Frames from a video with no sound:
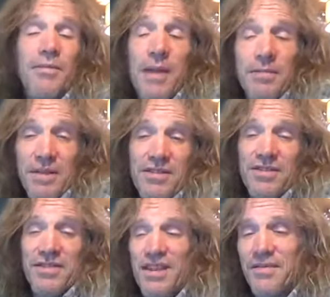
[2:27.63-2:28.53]
you know, maybe he
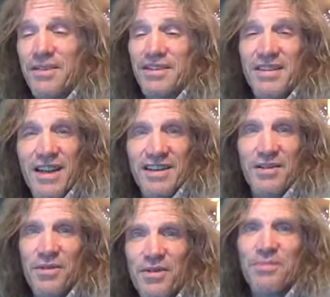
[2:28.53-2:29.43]
just never decided
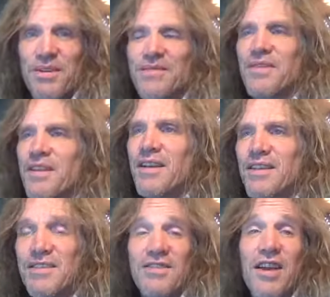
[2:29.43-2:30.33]
to do a little bit of
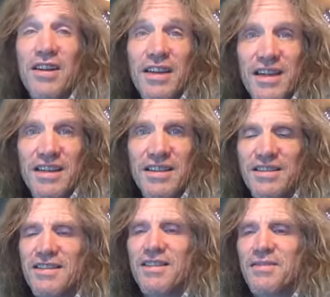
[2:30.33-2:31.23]
studying on
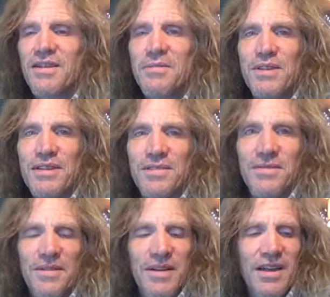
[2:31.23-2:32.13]
the su subject
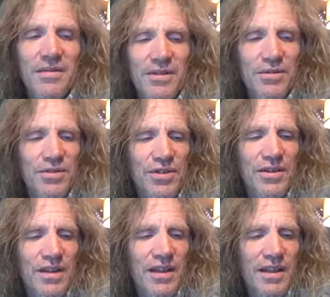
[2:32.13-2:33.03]
of uh,
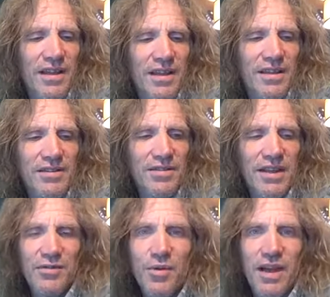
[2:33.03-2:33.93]
evolution, and so
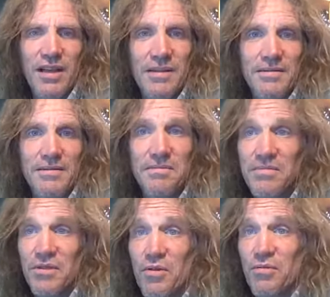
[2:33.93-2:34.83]
that's why he can
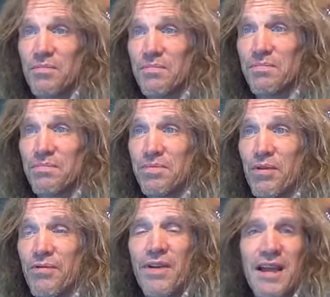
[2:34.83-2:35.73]
so
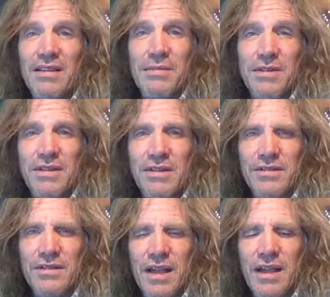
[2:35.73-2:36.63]
profoundly
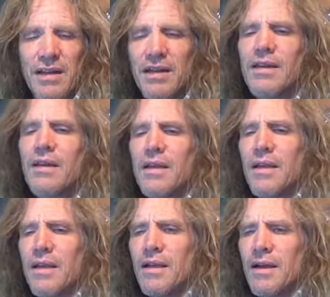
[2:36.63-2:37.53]
misunderstand it.
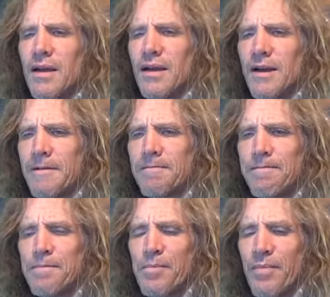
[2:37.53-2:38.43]

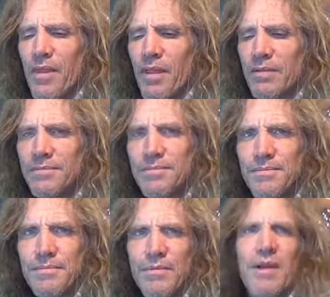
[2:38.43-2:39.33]
Um,
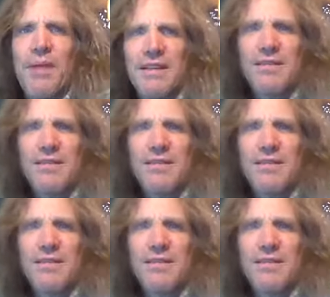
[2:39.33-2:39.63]
well, anyway,